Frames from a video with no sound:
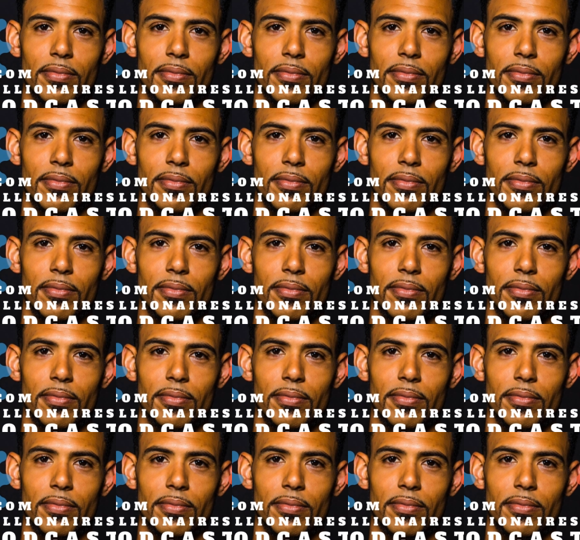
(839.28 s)

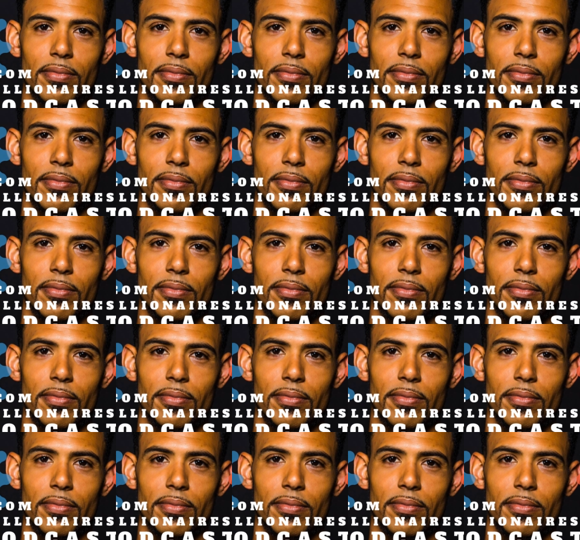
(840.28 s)

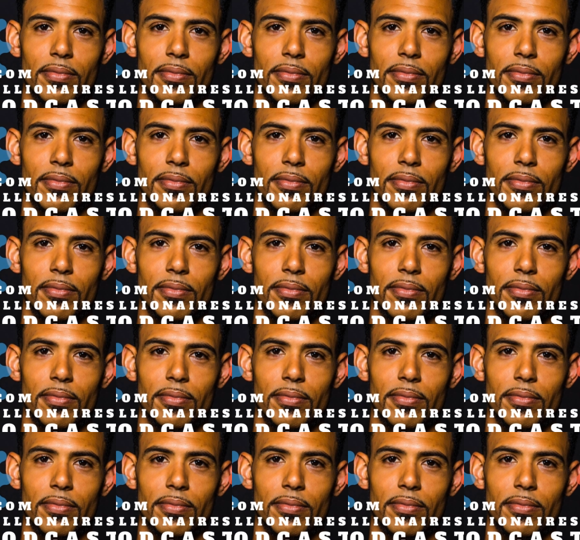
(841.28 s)

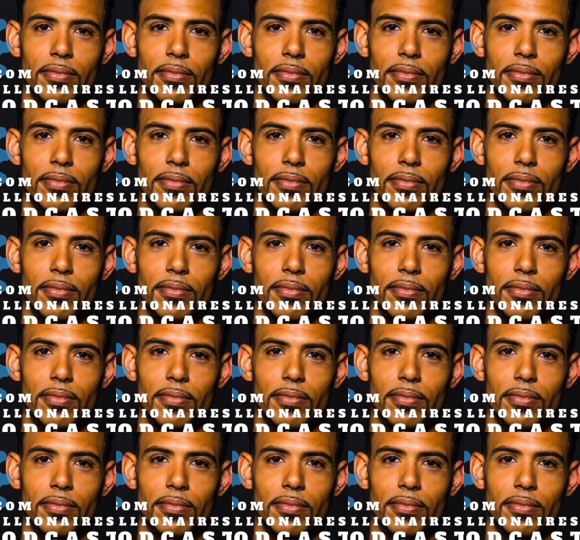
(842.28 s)
This is a still picture; no speech is visible.